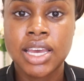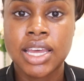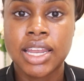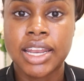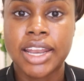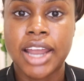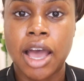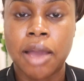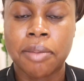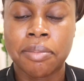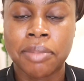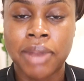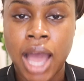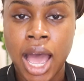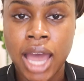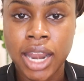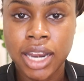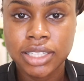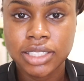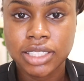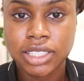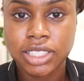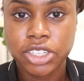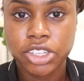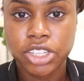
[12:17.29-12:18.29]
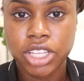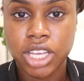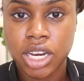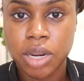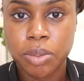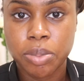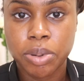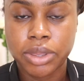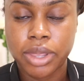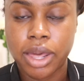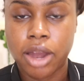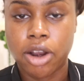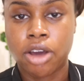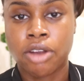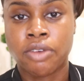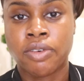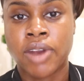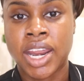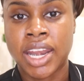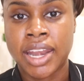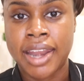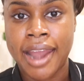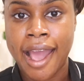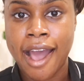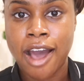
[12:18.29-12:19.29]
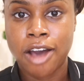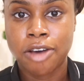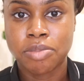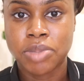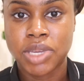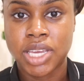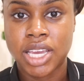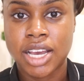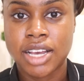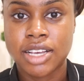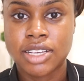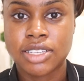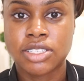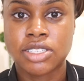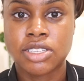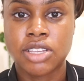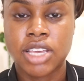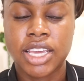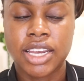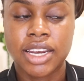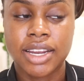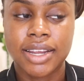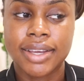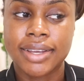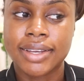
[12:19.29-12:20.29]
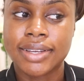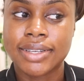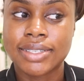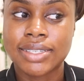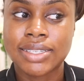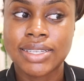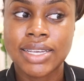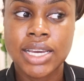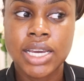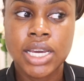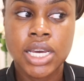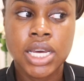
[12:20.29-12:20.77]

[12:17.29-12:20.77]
Now, I'm not necessarily going to put that on right now because it is